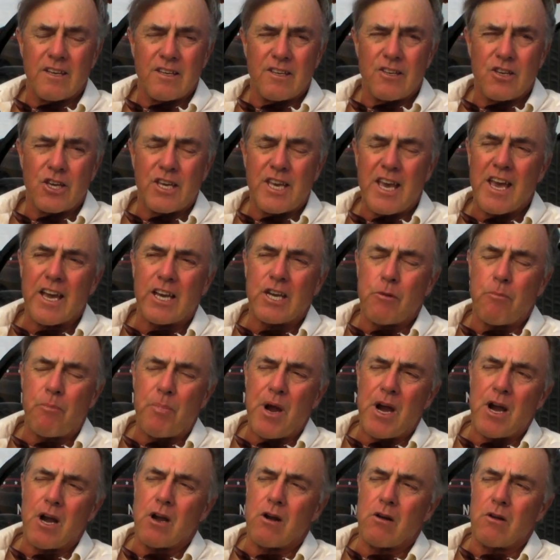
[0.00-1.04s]
you can't
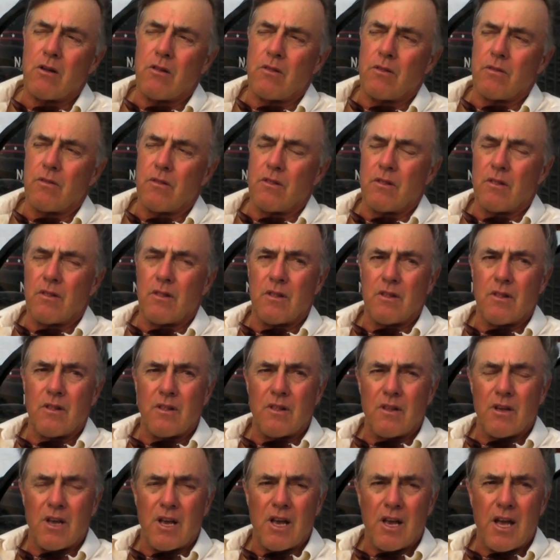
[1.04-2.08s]
compare
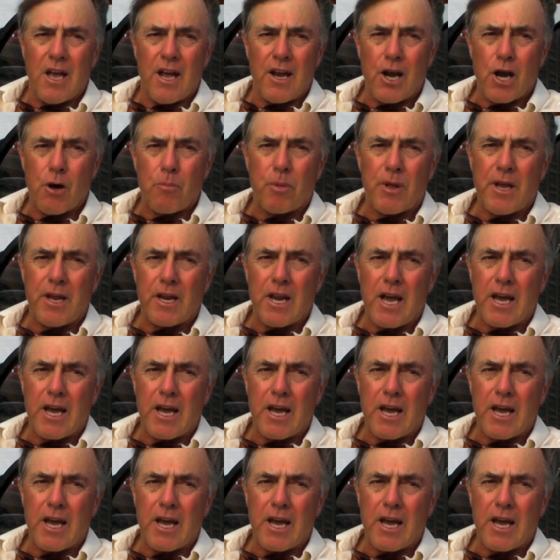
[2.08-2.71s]
an airplane